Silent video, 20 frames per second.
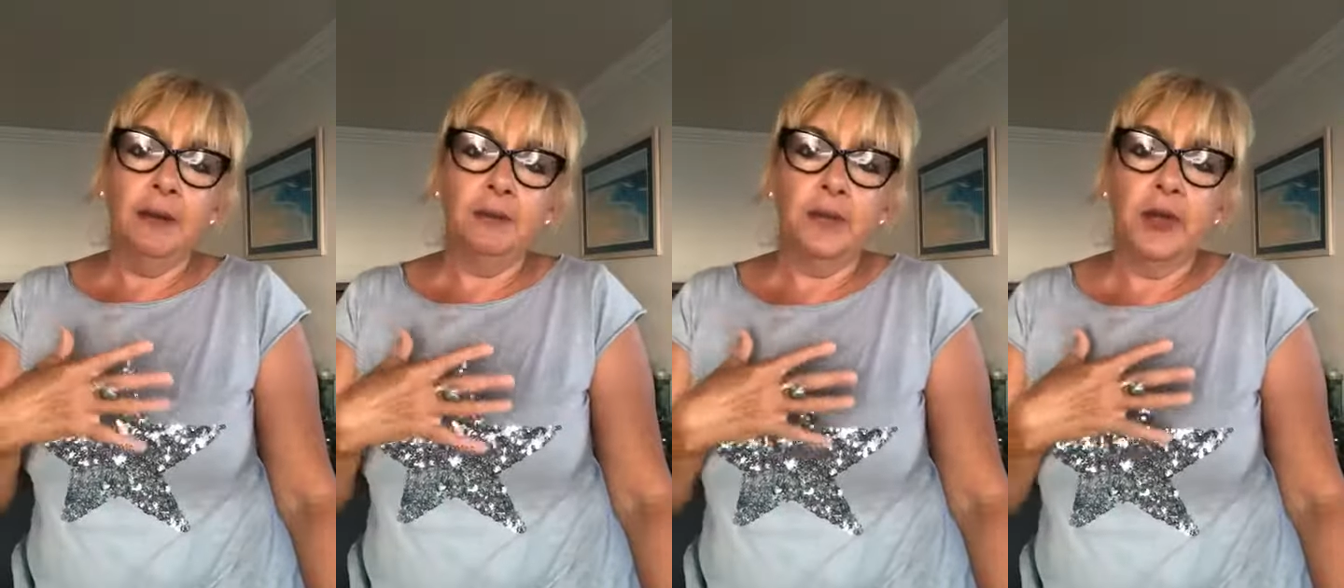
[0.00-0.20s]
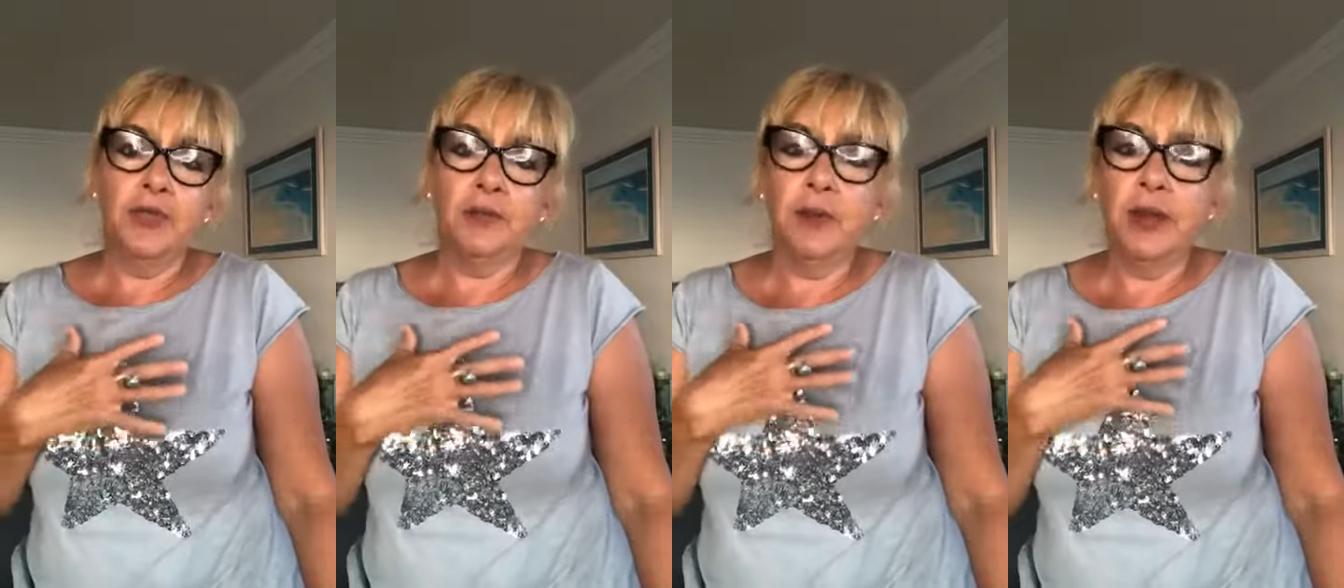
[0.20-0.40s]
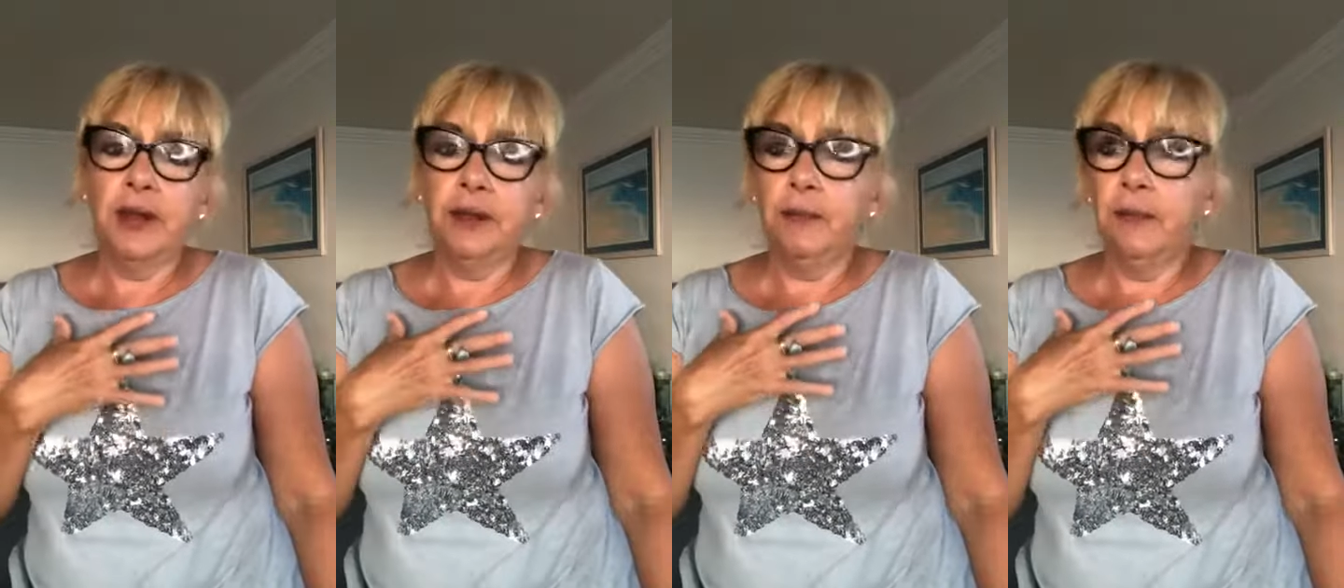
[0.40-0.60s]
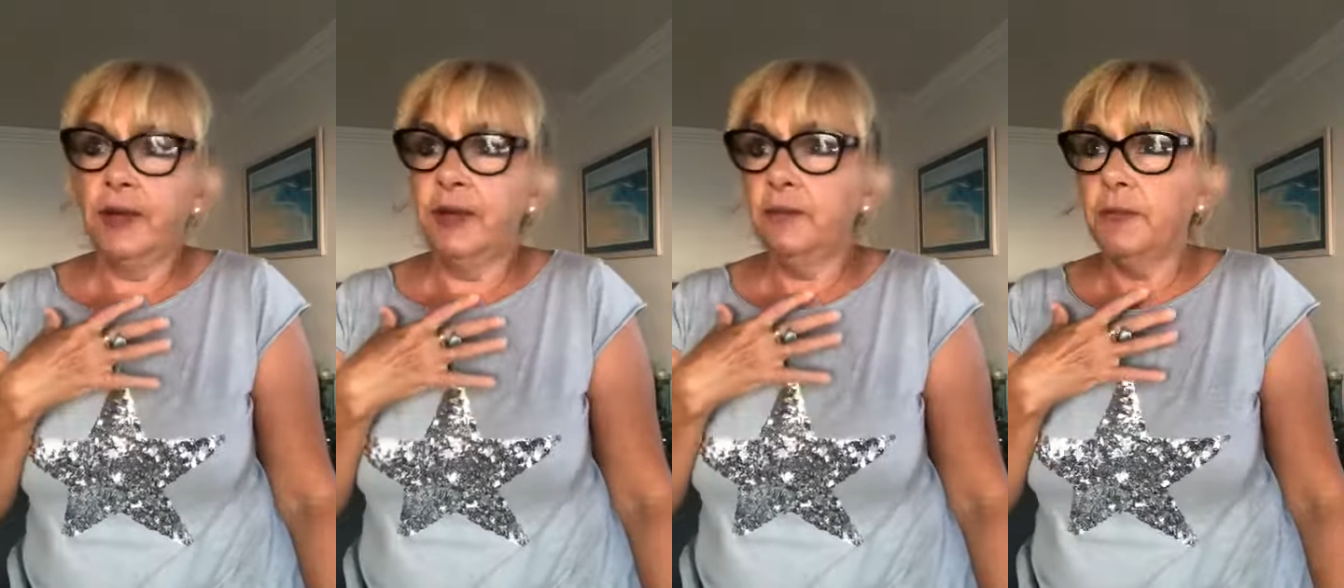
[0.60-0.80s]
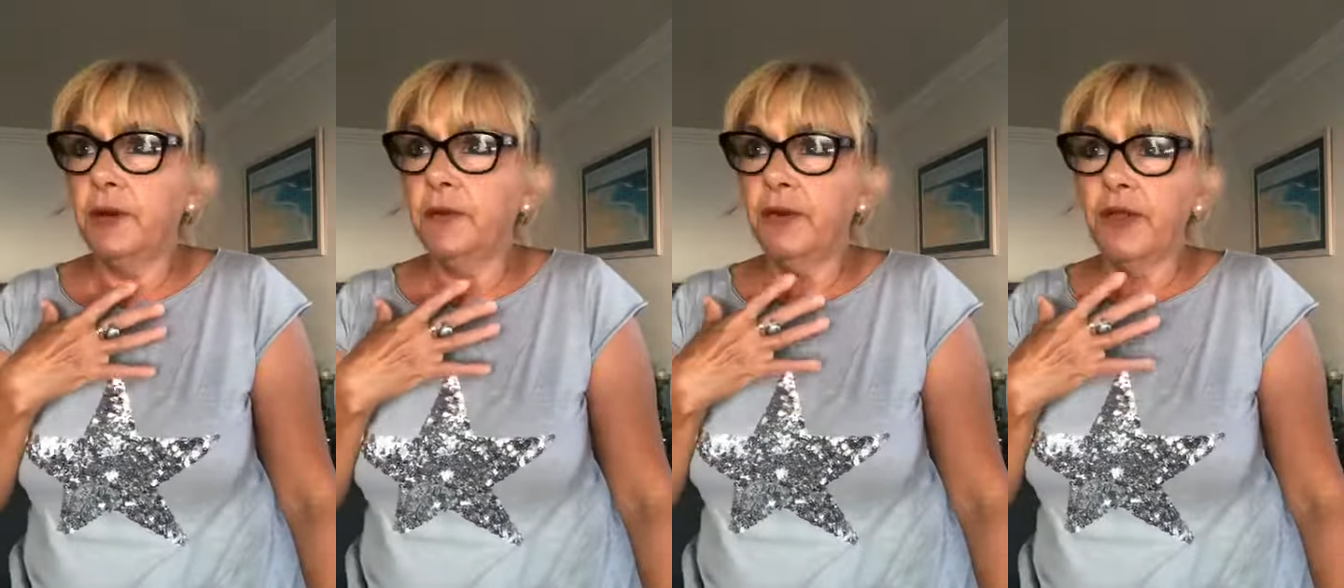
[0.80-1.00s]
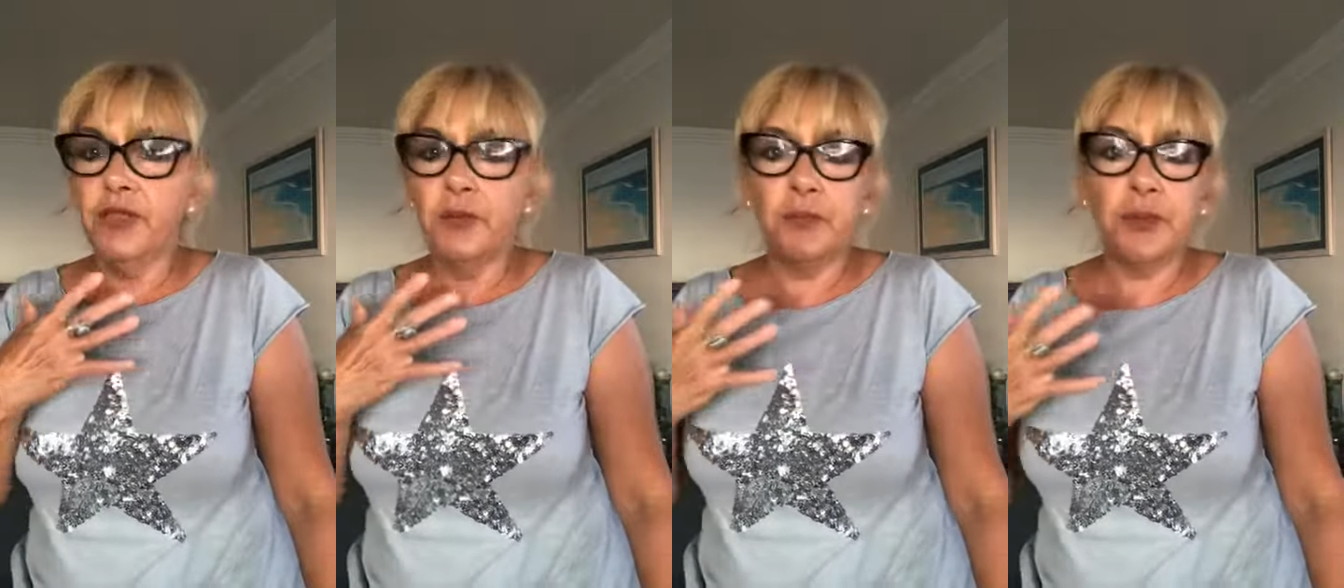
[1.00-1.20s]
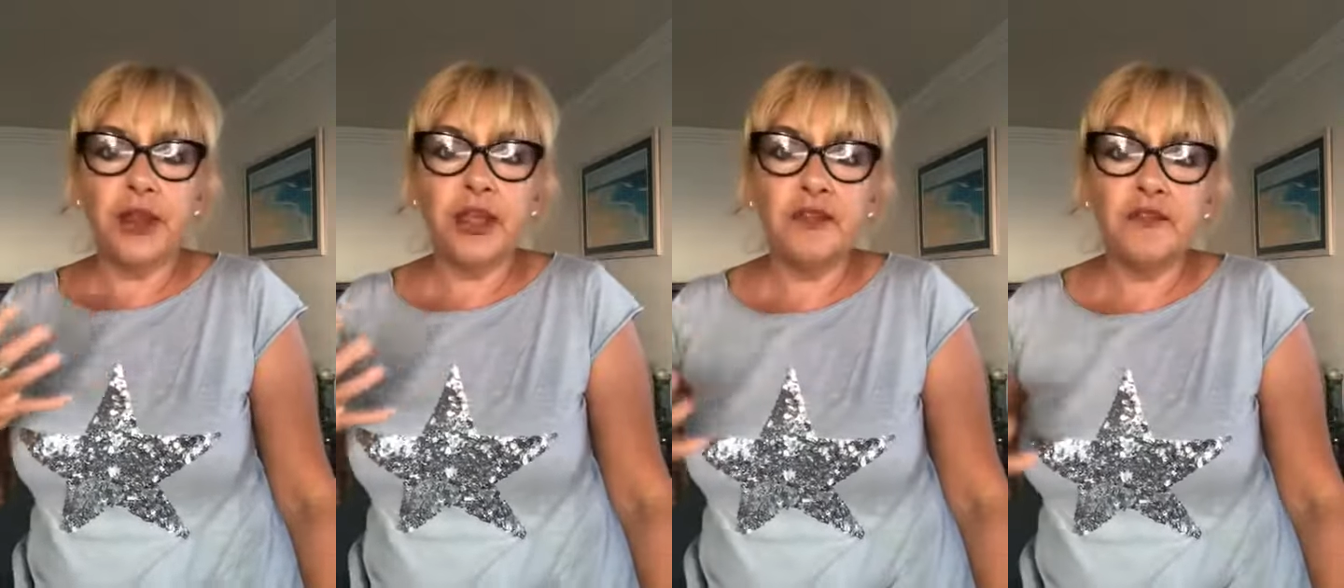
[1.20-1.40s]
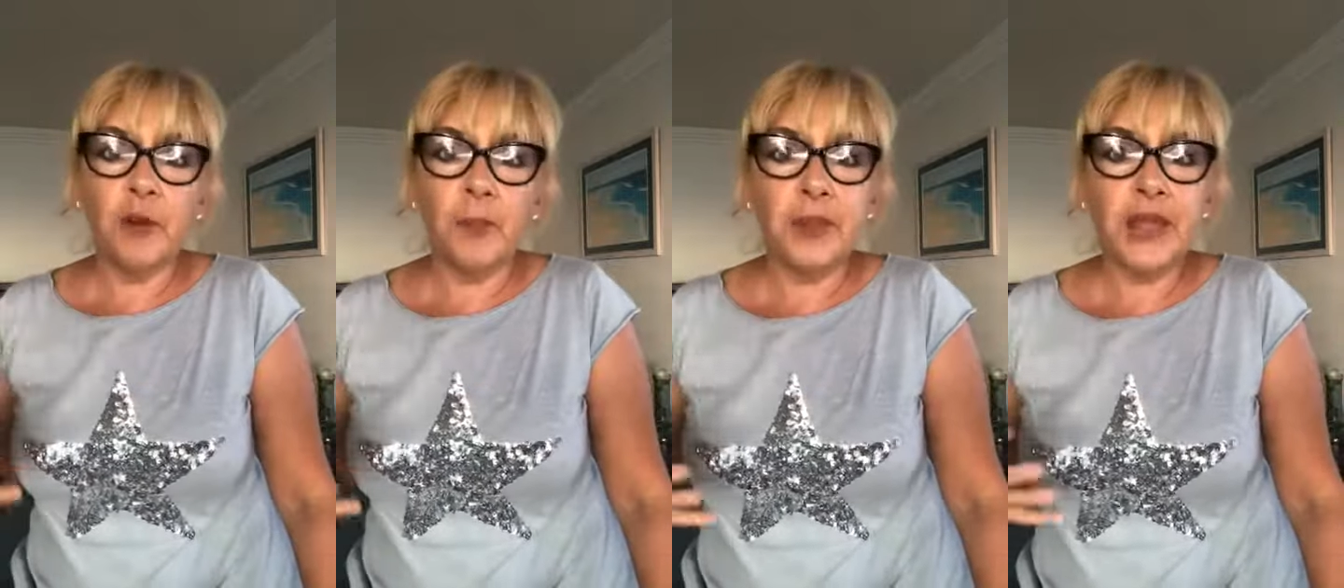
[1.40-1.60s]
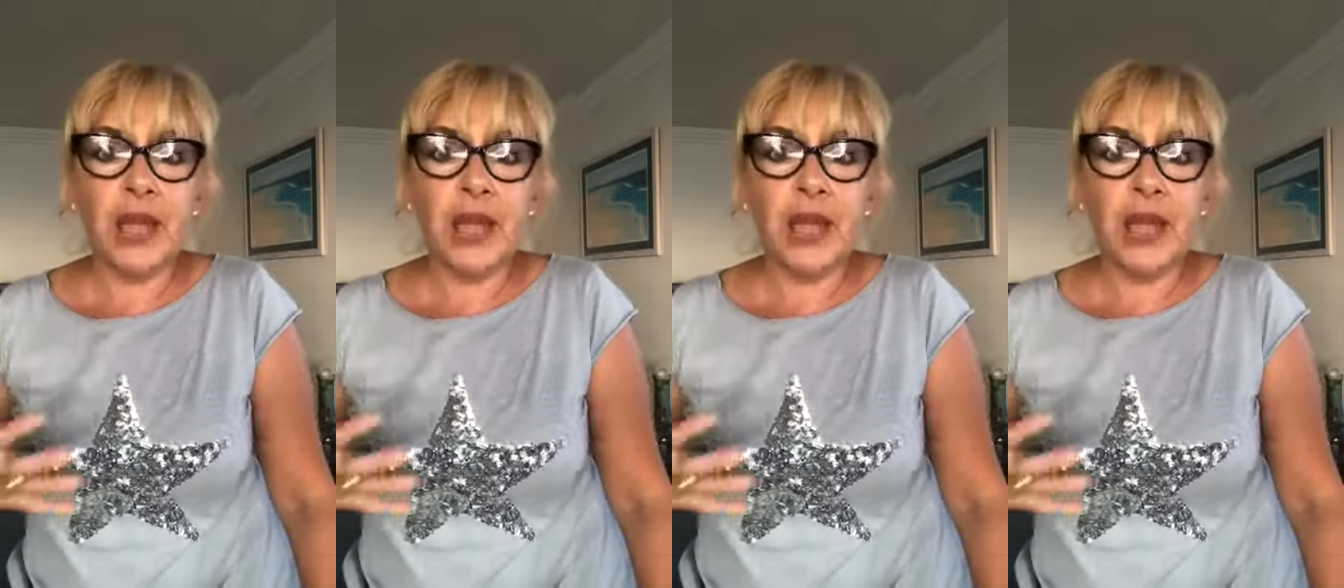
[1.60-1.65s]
whether we're on the brink of not